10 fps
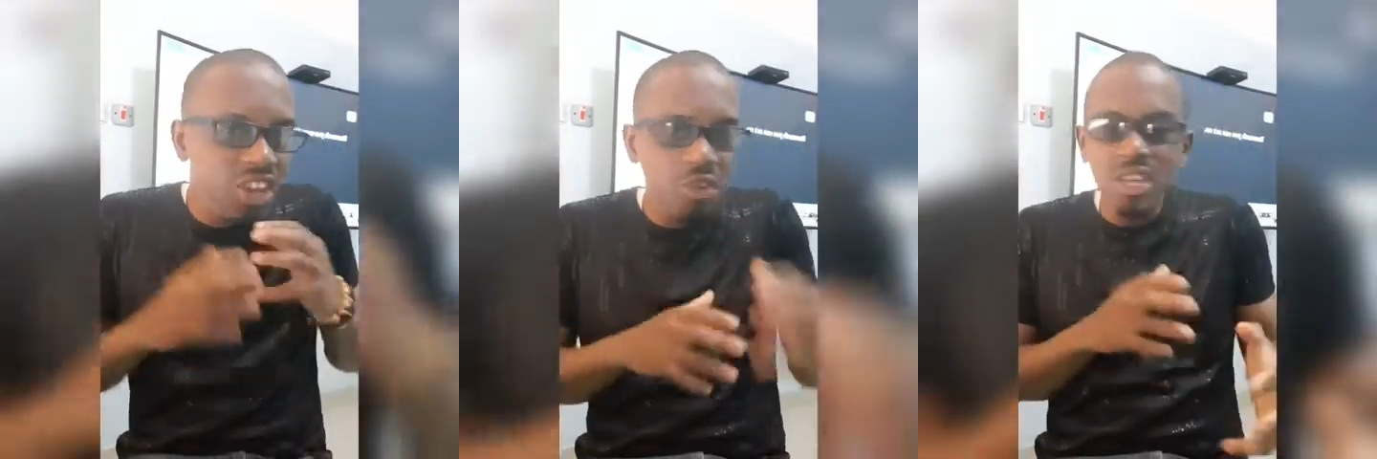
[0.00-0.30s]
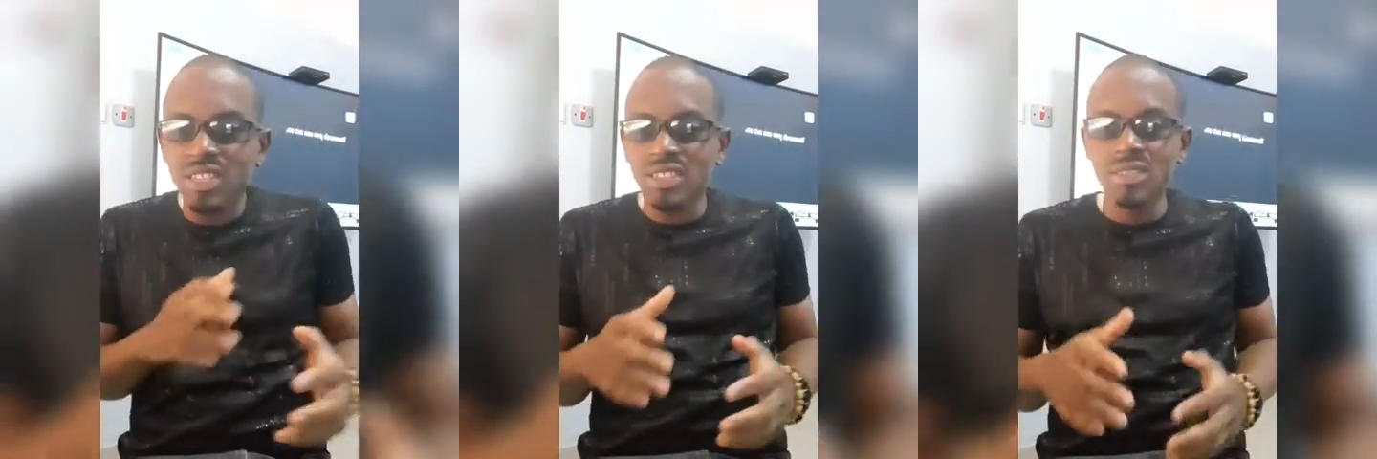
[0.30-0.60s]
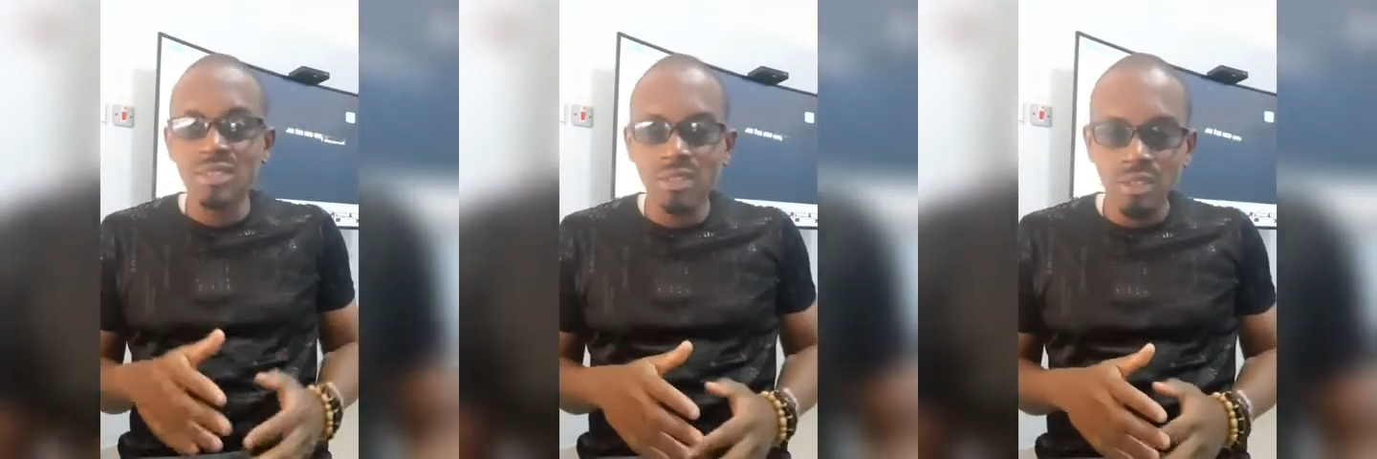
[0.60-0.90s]

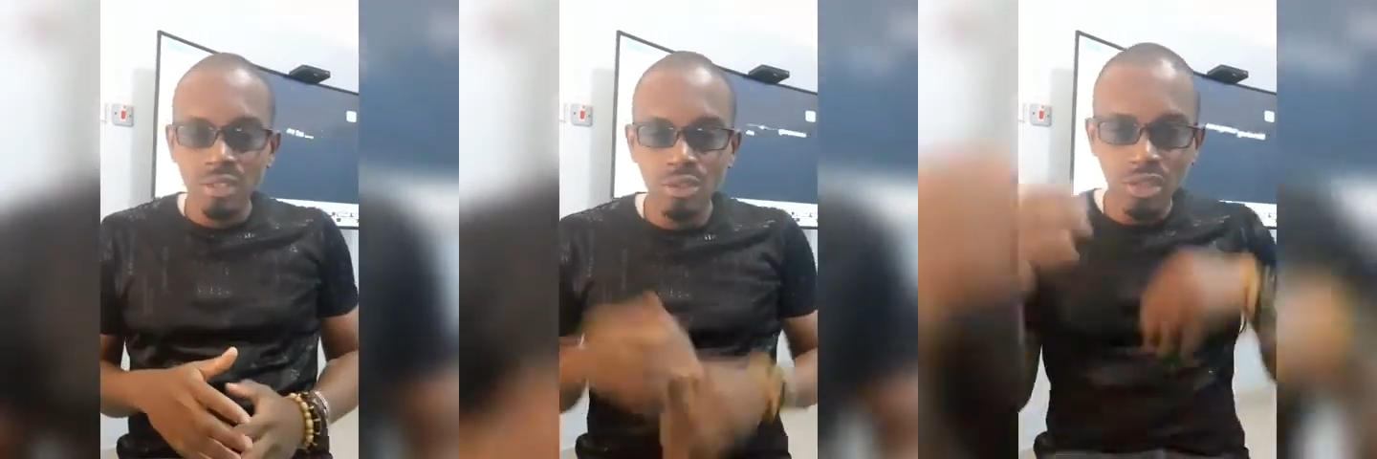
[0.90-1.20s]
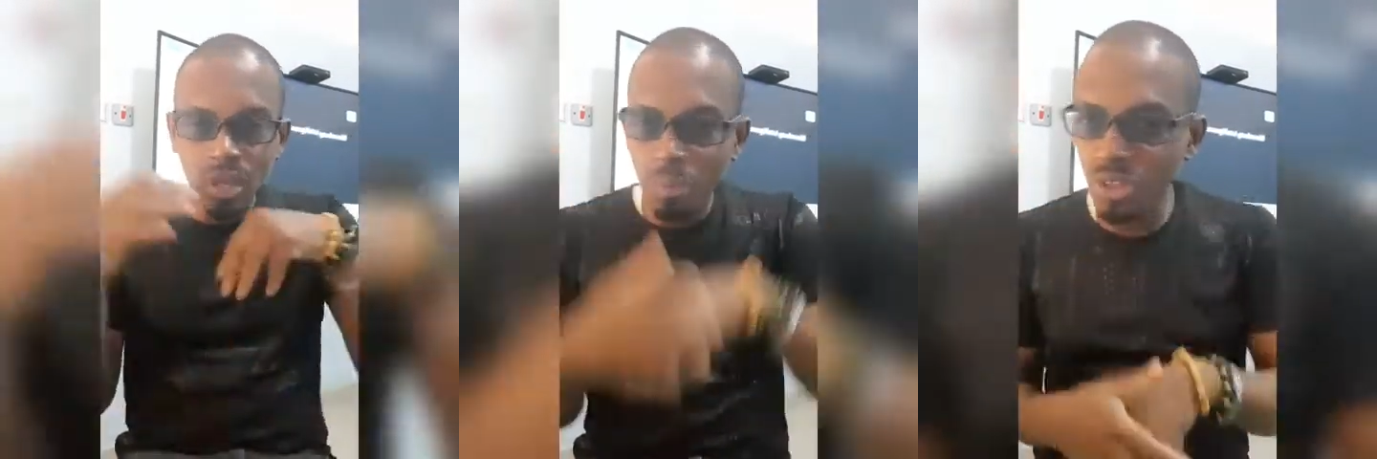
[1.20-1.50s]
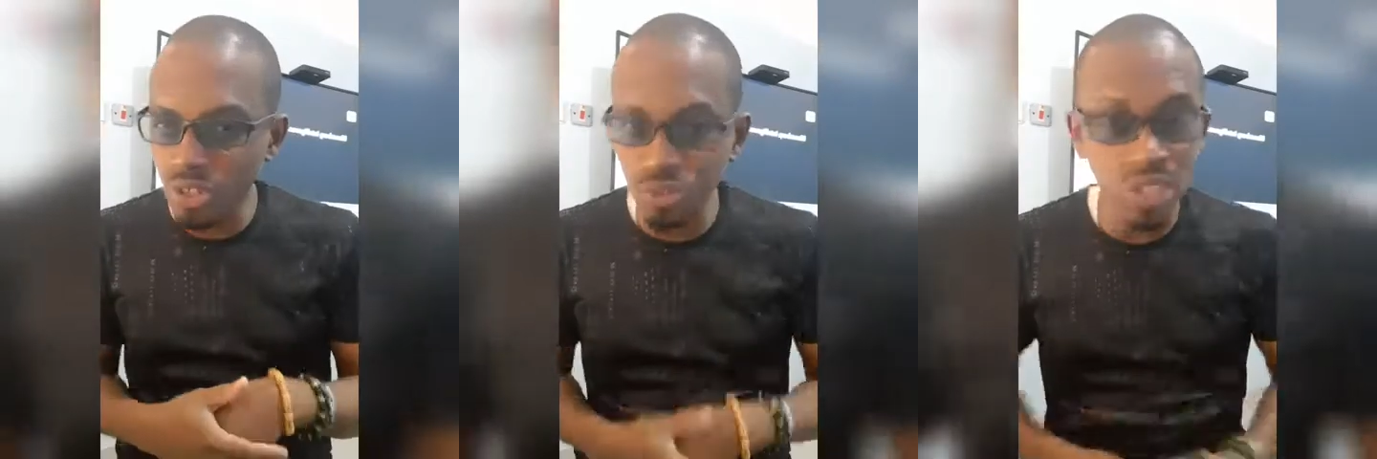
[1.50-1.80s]
craze. You take a
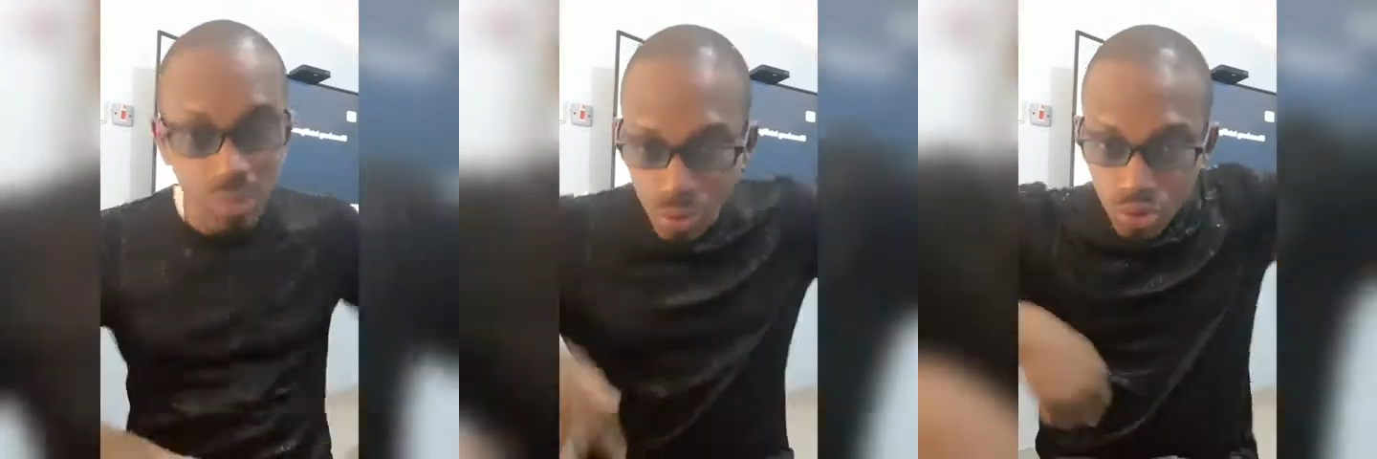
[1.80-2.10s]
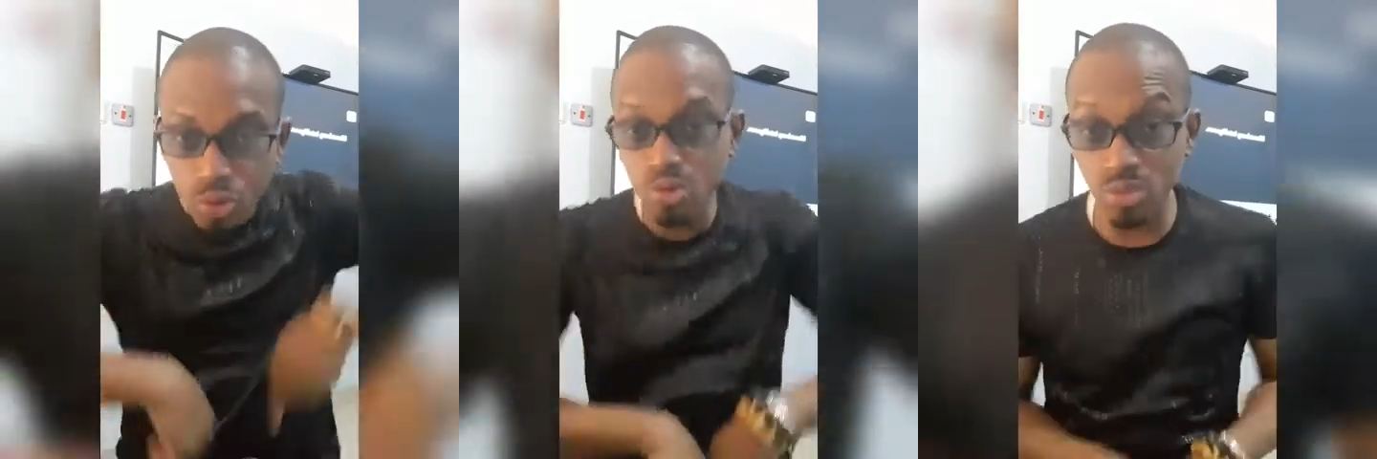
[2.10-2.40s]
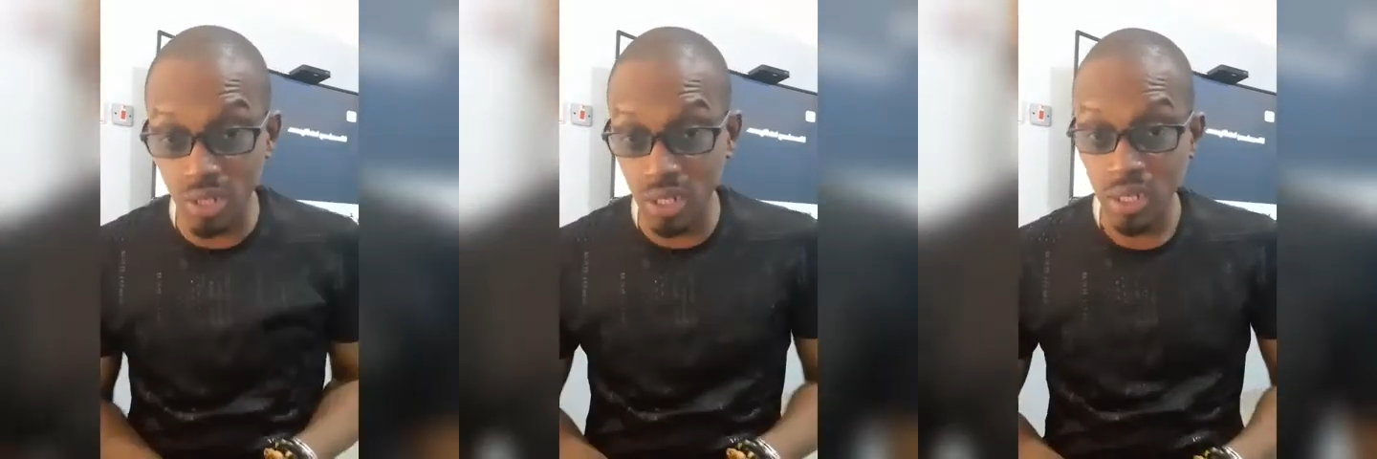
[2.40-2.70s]
picture today, you must go
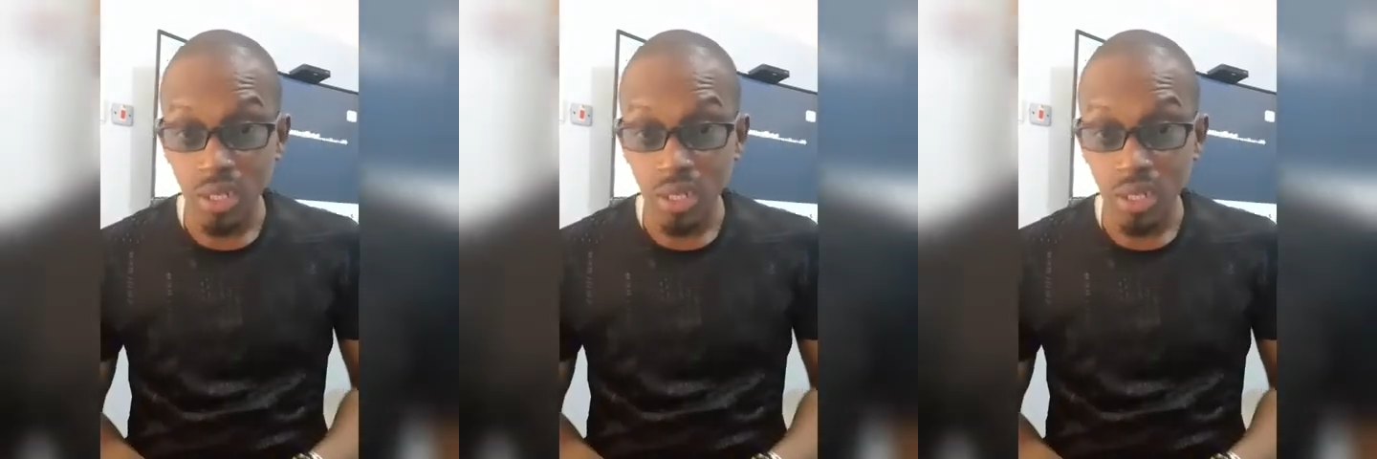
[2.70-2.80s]
today.